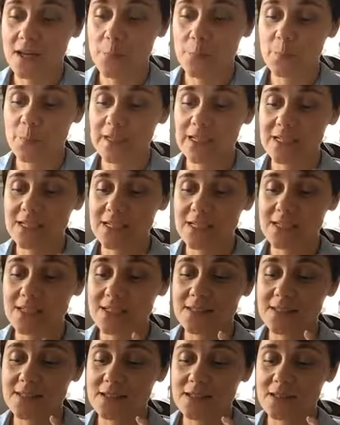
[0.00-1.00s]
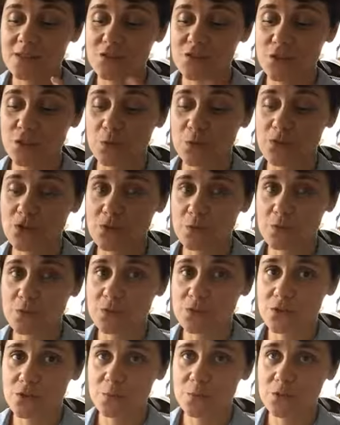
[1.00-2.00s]
but it is super
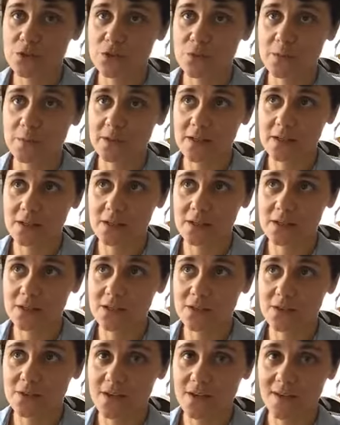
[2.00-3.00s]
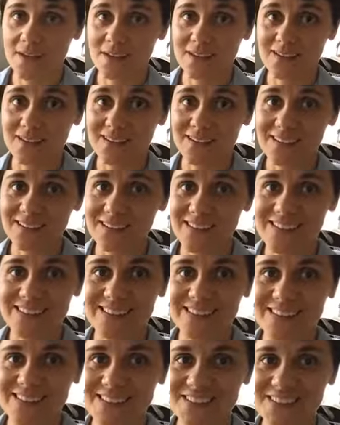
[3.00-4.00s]
duper ingredient. Yeah, I
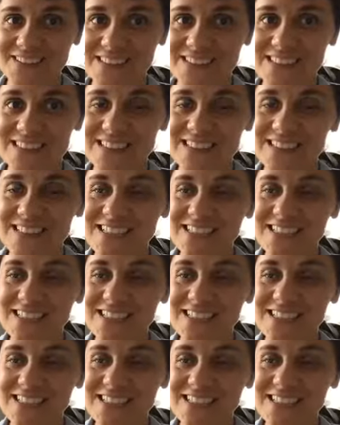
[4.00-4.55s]
said that twice.